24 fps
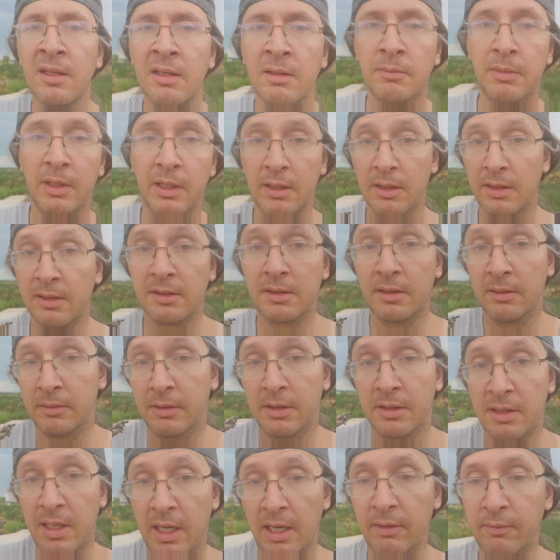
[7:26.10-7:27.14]
because it
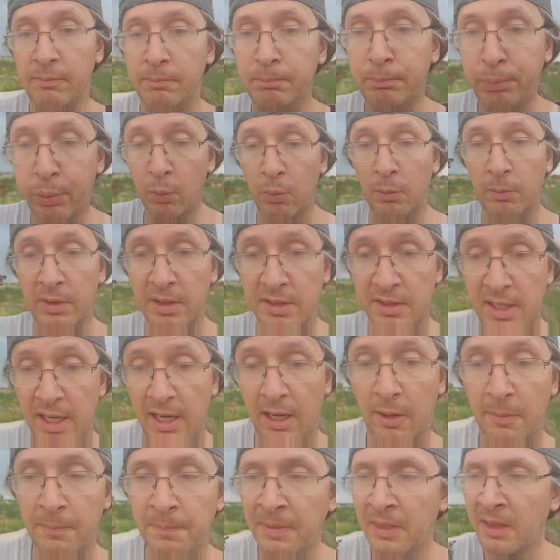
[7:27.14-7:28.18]
just kind of boom is
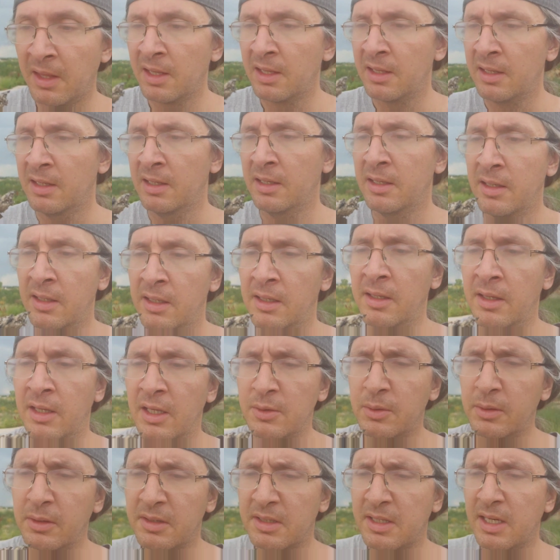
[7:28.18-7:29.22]
there. This
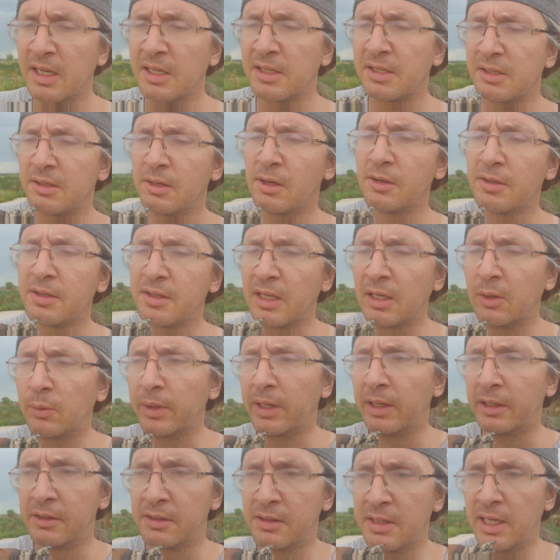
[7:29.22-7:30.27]
one just kind of starts that way
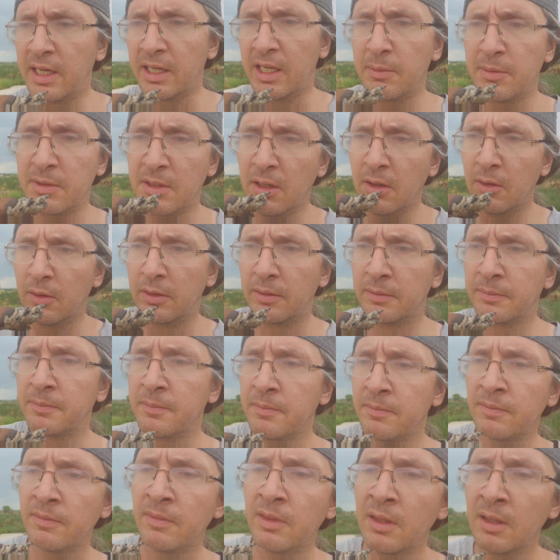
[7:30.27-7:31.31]
and just kind of keeps going.
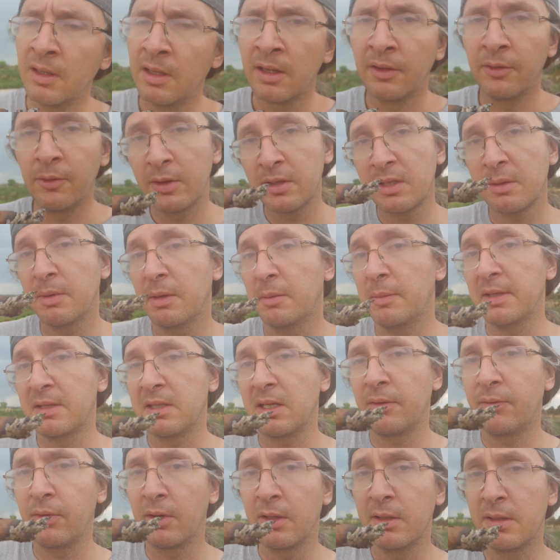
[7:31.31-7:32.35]
There's something to be
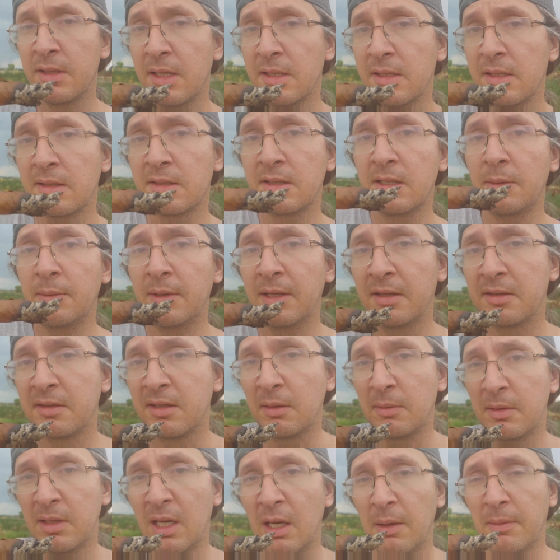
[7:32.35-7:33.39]
said for consistency, but at the same
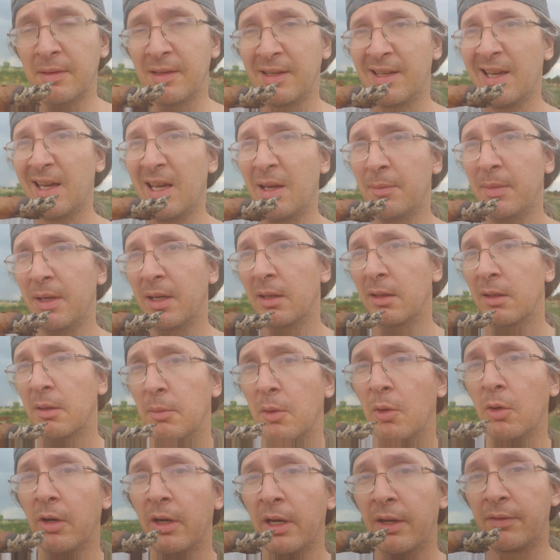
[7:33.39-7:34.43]
time it can be a little
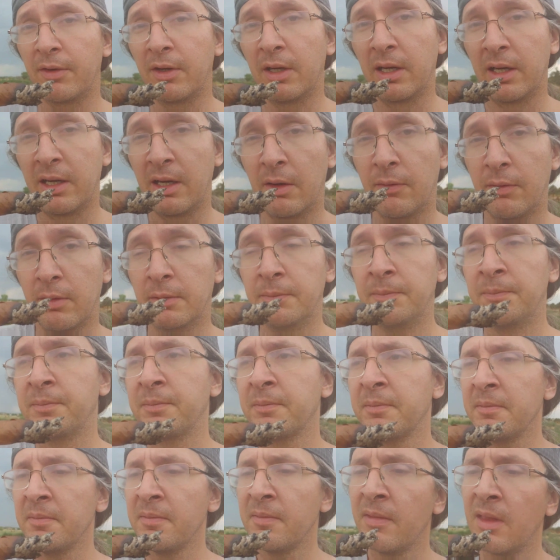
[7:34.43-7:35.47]
boring if you're not careful.
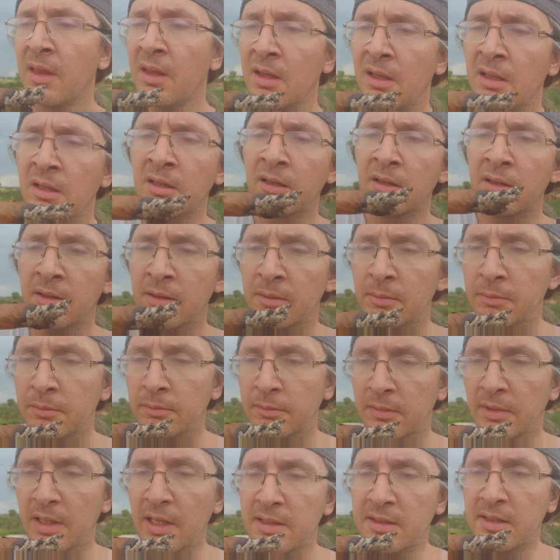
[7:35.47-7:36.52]

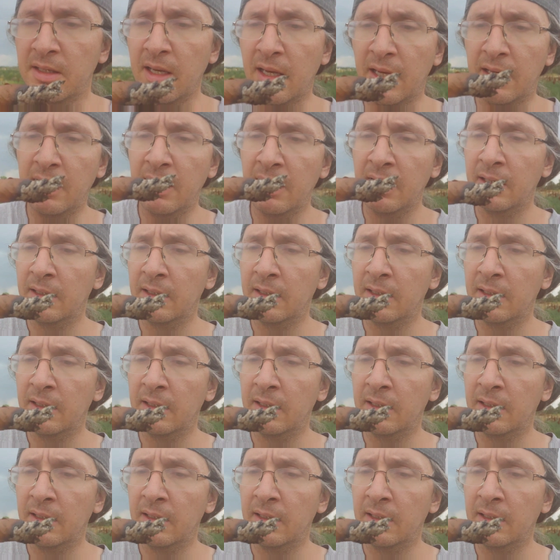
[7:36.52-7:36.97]
That said,